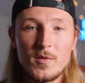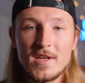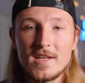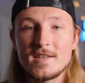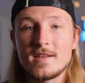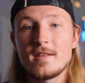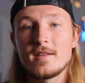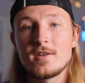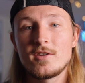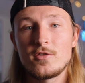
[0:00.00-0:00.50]
we get
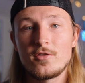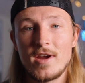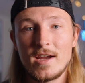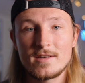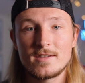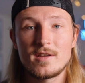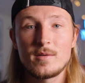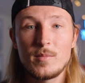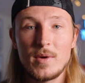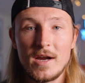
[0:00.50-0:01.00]
to the
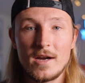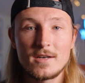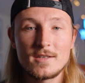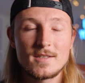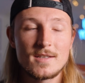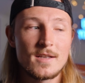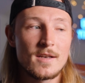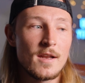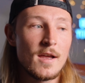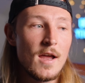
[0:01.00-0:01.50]
direct
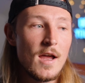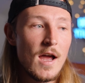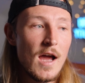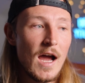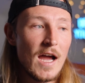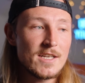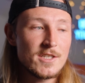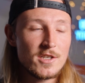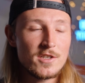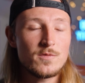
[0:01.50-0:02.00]
comparison,
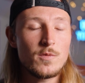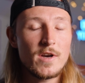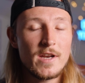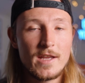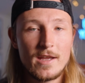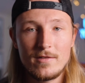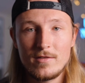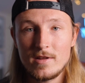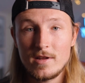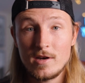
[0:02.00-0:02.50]
I just want to
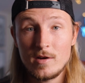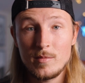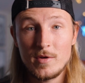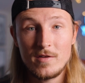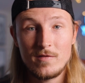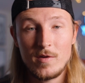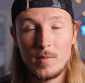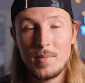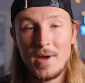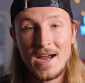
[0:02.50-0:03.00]
give a little bit
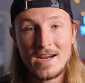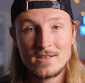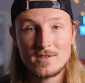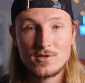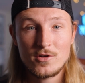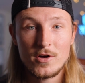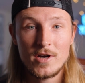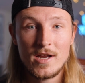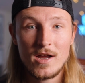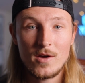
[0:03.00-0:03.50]
of a
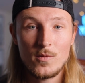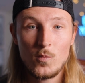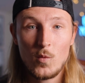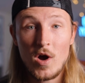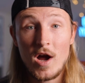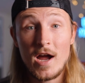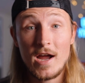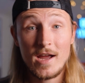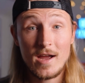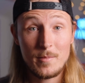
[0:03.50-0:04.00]
backstory on
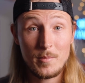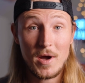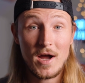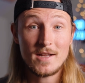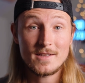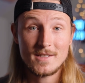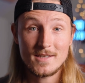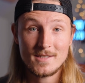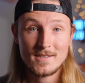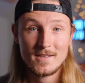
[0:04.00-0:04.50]
why I
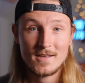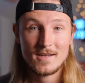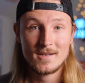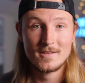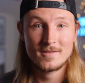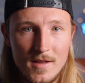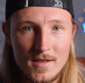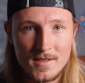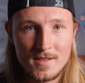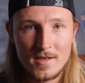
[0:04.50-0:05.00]
bought this thing.
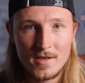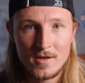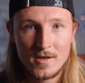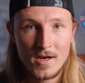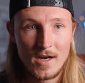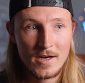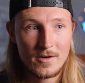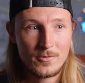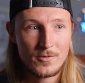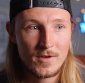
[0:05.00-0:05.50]
This year,
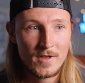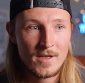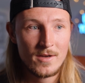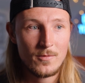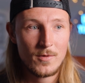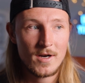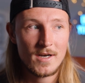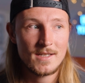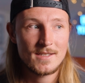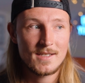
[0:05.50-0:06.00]
I really
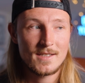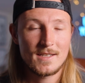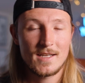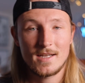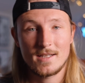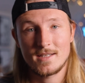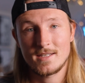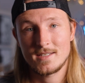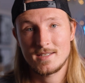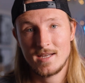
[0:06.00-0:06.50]
wanted to
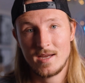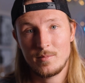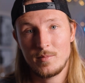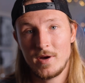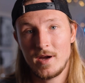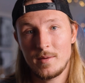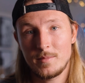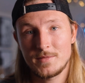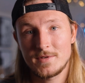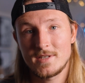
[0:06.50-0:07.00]
take the step
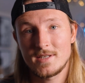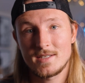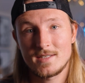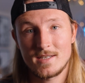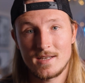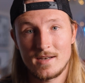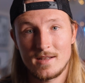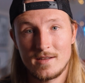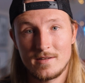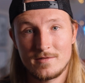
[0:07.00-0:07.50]
up to
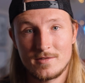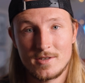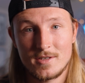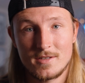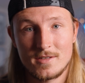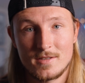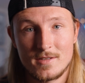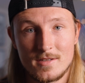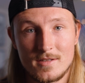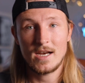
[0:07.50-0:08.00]

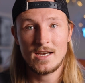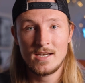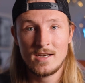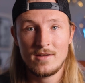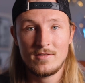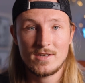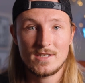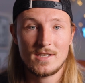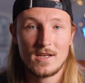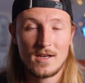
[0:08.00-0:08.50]
cinelifters. I didn't
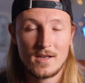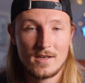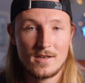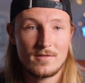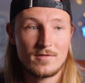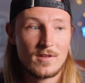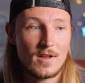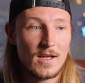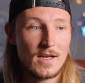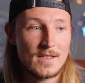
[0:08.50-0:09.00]
have a ton
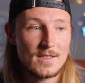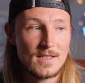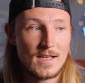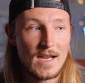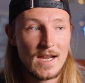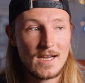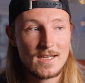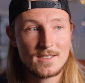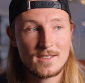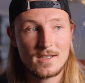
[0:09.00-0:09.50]
of clients
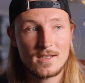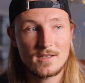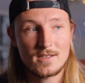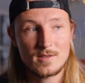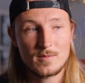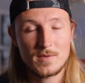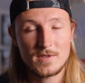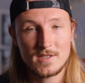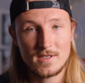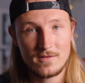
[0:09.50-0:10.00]
asking
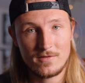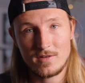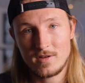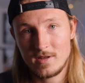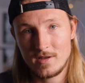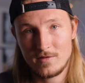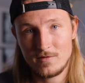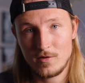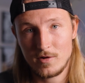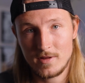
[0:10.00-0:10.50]

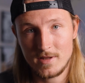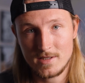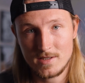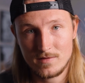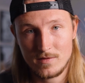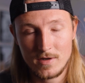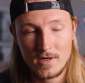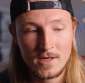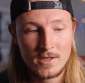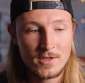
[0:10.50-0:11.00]
specifically for this
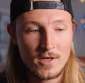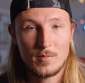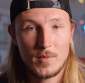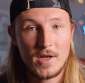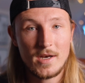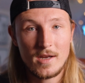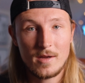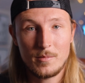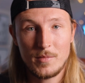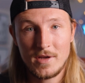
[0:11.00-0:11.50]
footage,
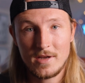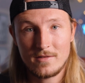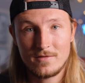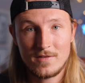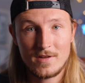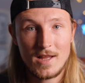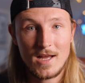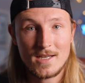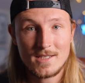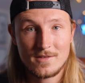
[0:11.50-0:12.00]
but a big
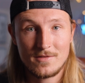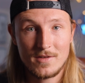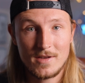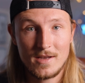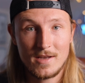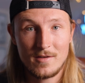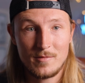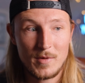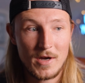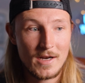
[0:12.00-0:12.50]

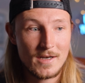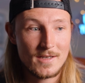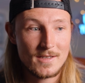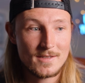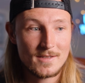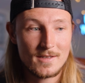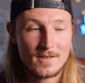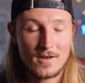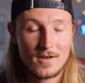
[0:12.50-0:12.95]
philosophy of mine is to